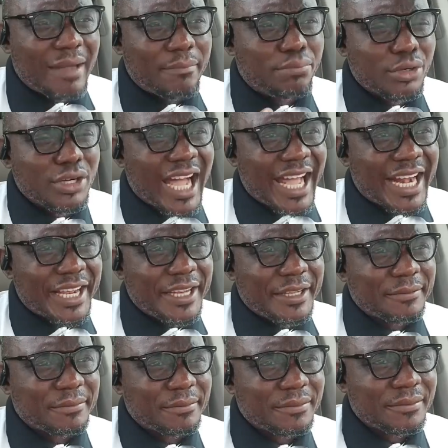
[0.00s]
man,
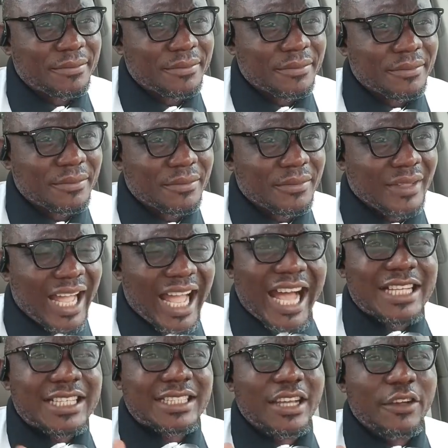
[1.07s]
Buhari,
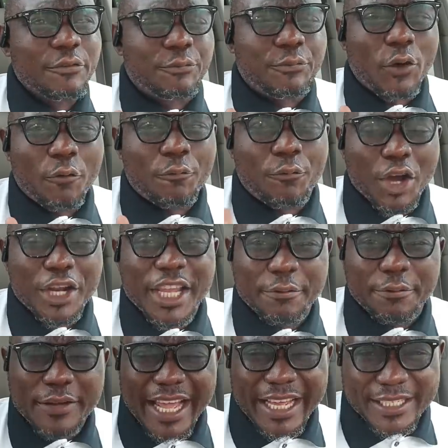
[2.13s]
asking for
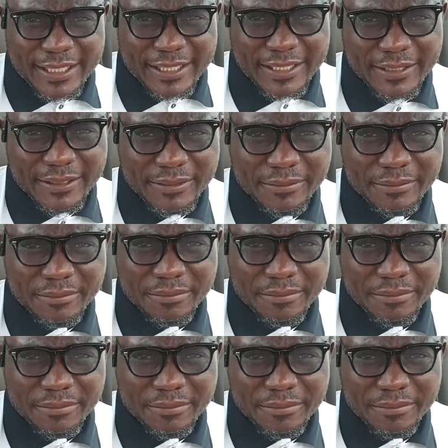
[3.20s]
forgiveness